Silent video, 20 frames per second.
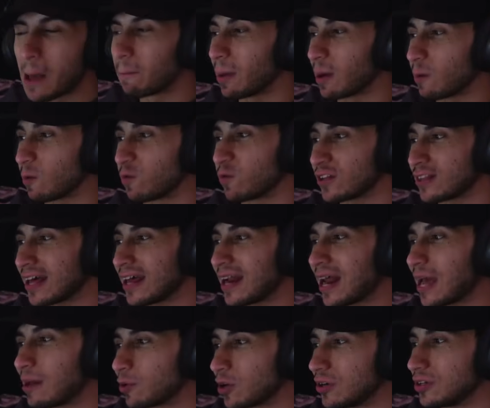But before
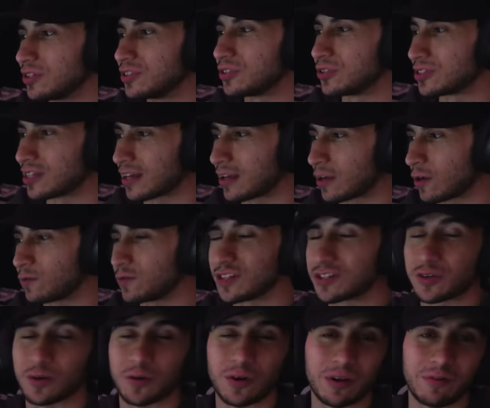that, I'm going to take off
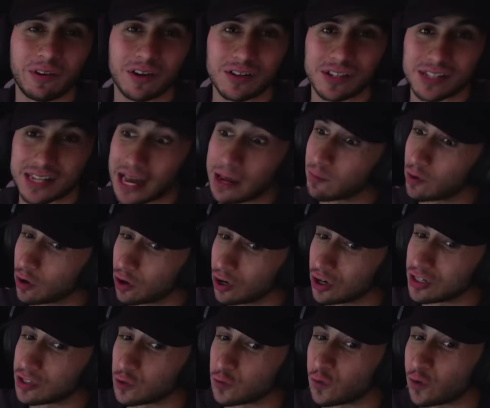this hoodie, because I'm
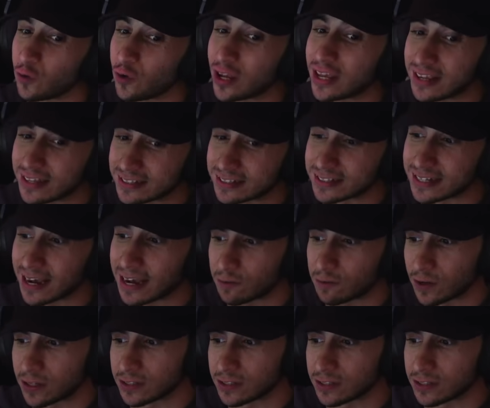going to freaking die if I